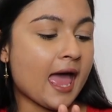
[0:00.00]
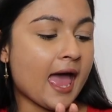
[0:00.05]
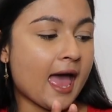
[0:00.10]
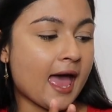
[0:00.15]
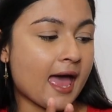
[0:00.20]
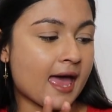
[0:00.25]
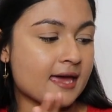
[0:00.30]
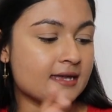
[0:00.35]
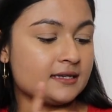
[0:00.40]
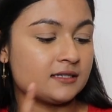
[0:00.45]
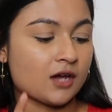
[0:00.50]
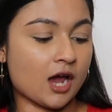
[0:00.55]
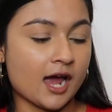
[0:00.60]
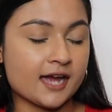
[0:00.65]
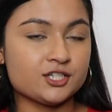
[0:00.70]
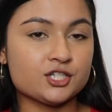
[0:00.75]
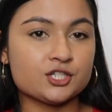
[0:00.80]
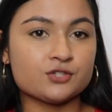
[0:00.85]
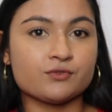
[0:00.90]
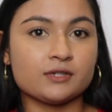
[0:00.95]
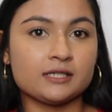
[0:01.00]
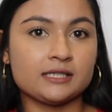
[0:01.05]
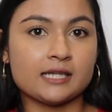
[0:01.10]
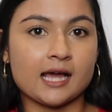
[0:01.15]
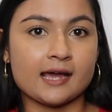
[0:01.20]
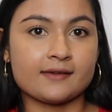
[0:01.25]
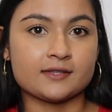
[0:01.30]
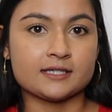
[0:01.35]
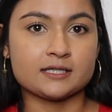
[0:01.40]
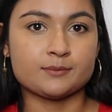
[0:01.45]
and I just really
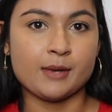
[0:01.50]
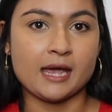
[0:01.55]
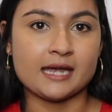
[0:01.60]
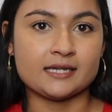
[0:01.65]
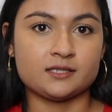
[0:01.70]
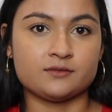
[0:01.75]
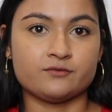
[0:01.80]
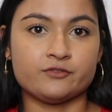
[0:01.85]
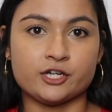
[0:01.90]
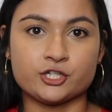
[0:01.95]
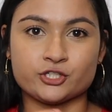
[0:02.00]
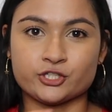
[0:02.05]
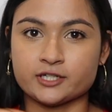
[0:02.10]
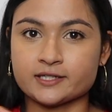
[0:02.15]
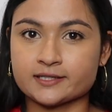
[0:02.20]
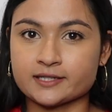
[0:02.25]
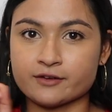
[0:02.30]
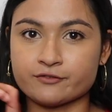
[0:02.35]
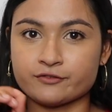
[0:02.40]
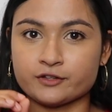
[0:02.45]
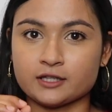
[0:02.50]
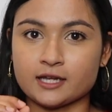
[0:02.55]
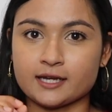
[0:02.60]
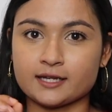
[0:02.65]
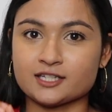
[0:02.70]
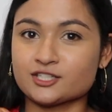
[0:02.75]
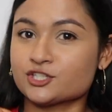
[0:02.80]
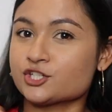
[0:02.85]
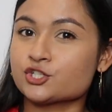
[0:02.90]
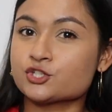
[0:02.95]
like this patent version because I feel
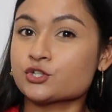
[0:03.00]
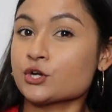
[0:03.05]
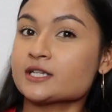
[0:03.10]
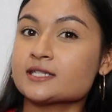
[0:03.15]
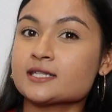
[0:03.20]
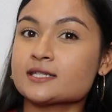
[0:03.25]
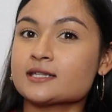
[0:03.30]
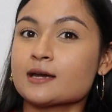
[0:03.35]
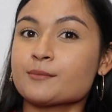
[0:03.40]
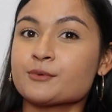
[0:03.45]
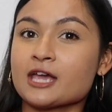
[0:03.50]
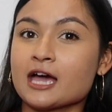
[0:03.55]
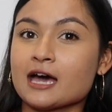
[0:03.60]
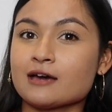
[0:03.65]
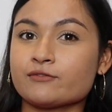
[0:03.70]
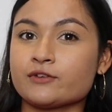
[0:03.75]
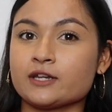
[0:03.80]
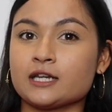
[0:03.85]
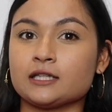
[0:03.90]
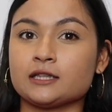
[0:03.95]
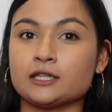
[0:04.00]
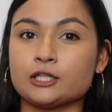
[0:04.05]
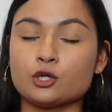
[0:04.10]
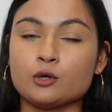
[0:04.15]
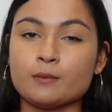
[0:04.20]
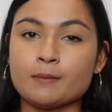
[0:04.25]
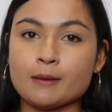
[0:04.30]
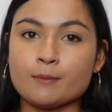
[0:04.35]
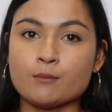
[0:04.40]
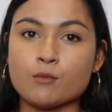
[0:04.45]
like it just dresses up your outfit a
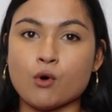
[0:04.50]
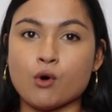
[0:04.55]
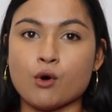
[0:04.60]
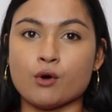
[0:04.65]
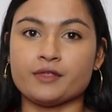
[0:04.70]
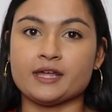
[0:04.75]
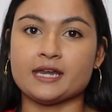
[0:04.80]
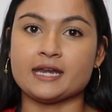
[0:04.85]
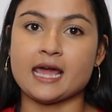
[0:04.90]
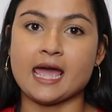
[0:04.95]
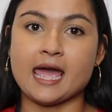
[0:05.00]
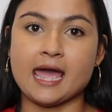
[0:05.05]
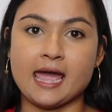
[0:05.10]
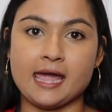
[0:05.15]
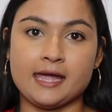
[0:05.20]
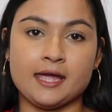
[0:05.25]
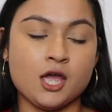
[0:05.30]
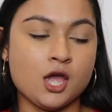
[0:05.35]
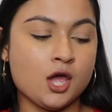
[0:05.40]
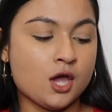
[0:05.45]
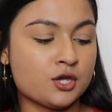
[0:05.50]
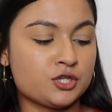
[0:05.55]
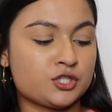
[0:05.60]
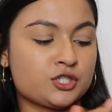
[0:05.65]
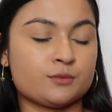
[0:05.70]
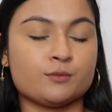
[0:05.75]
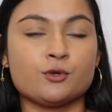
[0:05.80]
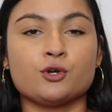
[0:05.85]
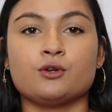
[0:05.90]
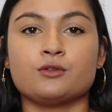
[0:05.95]
little bit more than a
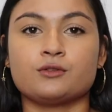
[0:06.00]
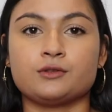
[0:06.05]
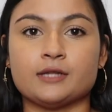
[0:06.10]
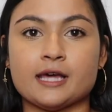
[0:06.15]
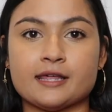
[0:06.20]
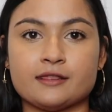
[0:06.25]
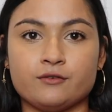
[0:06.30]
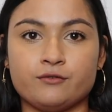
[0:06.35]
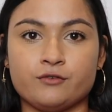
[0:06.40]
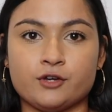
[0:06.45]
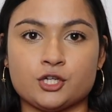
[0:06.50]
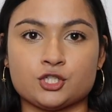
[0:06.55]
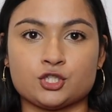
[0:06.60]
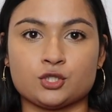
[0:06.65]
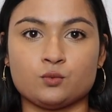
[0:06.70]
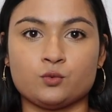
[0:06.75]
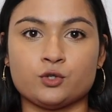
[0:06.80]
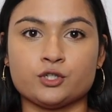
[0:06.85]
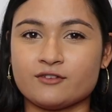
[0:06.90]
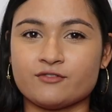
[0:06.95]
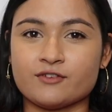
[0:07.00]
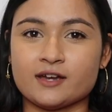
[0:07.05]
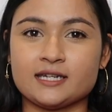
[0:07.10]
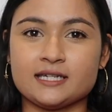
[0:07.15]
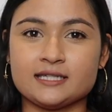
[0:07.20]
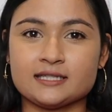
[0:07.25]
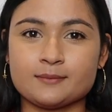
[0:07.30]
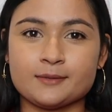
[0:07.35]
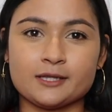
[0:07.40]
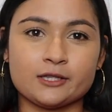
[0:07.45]
smooth leather version. If I
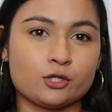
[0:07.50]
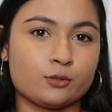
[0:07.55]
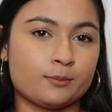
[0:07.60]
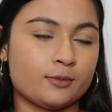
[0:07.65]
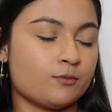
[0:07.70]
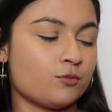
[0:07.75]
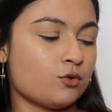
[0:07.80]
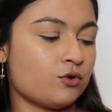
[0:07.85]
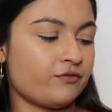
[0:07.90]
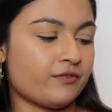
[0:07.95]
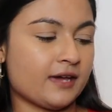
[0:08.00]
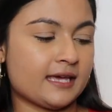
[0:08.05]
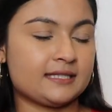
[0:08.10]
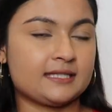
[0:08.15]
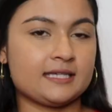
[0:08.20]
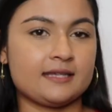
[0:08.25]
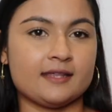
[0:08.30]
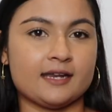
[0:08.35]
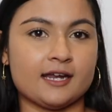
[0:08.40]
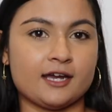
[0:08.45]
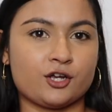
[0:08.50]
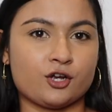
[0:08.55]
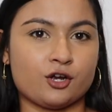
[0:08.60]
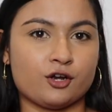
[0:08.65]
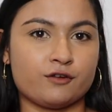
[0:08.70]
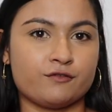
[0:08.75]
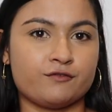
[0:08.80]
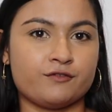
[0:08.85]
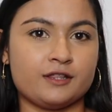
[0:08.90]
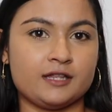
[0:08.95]
need something a little bit more fancy then I
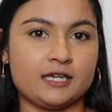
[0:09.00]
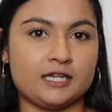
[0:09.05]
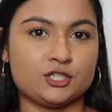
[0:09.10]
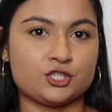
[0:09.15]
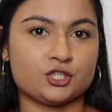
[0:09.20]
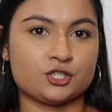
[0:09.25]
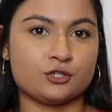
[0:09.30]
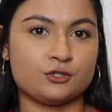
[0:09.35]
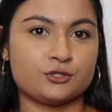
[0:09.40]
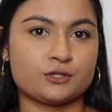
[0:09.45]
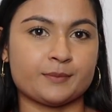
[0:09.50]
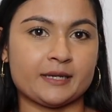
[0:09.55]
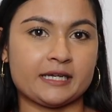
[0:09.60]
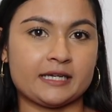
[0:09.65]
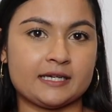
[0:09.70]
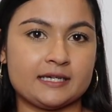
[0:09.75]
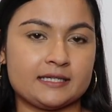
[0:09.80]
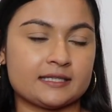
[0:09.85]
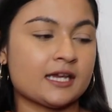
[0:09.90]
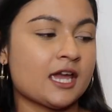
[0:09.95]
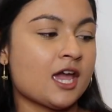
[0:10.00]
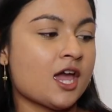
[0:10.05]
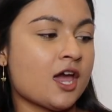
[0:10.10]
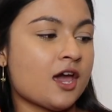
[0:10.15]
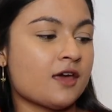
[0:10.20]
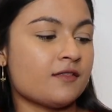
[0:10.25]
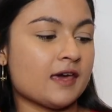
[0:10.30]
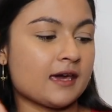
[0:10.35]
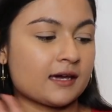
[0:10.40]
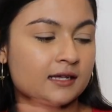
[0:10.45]
go for these shoes because
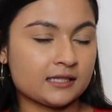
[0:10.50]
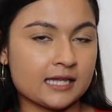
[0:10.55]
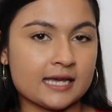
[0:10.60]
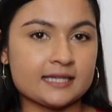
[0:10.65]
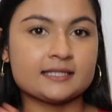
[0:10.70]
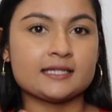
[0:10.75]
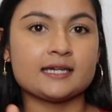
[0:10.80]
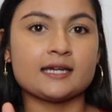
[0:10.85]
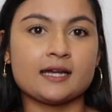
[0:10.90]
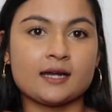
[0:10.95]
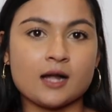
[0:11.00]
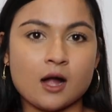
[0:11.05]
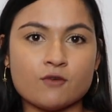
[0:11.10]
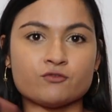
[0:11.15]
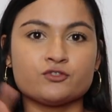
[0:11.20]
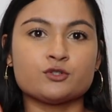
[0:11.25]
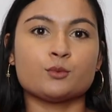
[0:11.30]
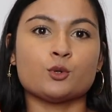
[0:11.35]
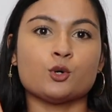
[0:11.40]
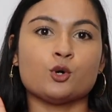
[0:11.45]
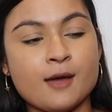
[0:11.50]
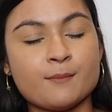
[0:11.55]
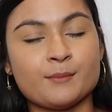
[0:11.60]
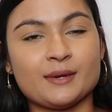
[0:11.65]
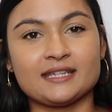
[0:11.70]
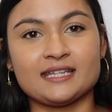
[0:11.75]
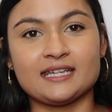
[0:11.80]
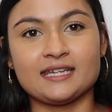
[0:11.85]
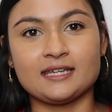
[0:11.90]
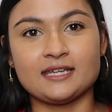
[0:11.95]
they're classic, comfortable
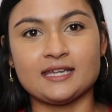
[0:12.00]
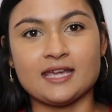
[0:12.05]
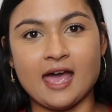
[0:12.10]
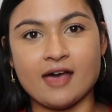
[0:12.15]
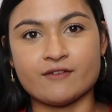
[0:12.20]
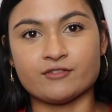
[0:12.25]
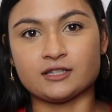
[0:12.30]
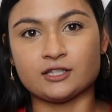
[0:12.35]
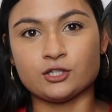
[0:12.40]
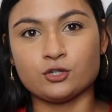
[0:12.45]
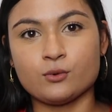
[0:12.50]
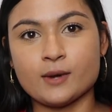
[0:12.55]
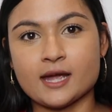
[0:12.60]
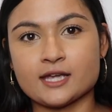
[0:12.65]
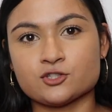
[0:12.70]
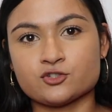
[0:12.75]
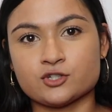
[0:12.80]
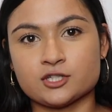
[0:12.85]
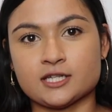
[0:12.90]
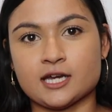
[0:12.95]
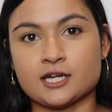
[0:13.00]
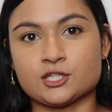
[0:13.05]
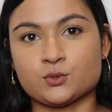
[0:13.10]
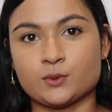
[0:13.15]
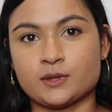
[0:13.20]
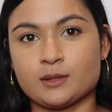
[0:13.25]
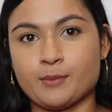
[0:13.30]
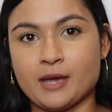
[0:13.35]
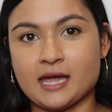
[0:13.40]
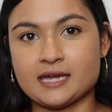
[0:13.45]
but have a little extra touch
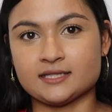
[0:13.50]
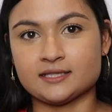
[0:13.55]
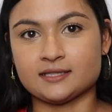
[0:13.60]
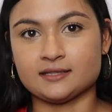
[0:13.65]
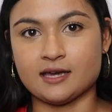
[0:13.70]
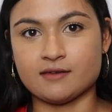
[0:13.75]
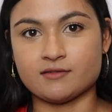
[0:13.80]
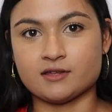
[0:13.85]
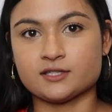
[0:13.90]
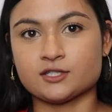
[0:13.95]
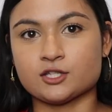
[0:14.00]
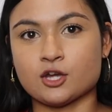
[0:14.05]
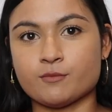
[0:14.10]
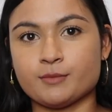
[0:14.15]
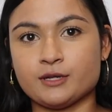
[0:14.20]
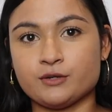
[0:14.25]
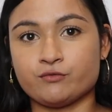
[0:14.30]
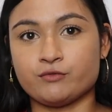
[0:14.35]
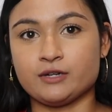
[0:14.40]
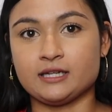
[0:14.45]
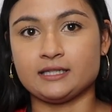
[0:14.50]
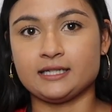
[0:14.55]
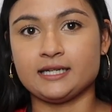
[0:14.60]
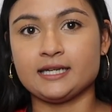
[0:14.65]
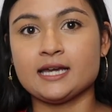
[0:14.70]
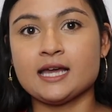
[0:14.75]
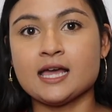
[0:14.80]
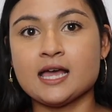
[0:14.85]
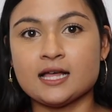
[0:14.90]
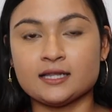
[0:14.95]
with the patent leather so I've been
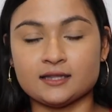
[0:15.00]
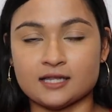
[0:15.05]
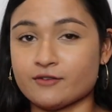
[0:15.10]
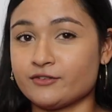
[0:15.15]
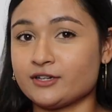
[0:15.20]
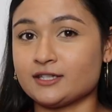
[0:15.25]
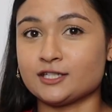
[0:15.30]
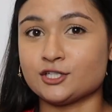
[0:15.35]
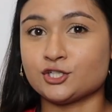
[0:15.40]
really loving